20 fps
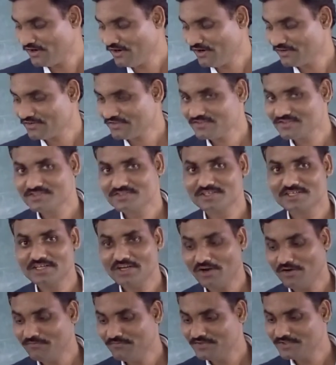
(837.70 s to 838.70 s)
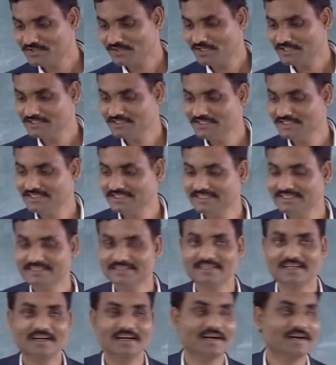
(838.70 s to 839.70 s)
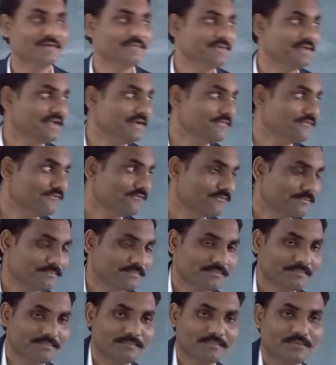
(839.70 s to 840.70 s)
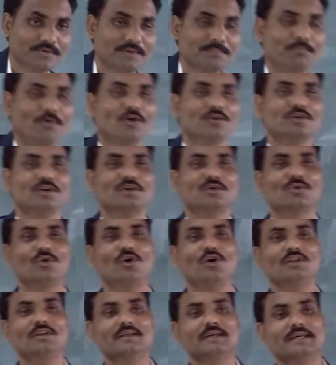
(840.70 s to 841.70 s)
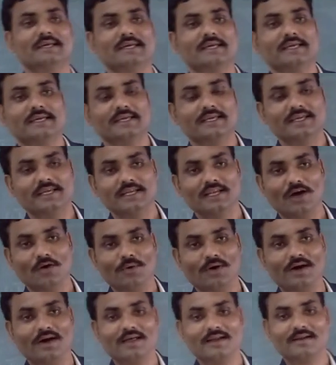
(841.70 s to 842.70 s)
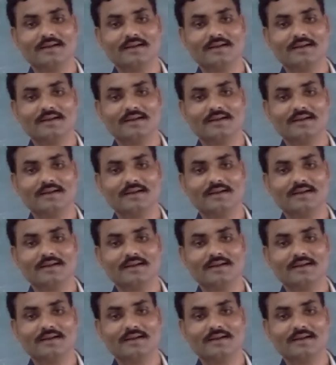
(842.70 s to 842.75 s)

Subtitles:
or the study of physiology is a very important role in our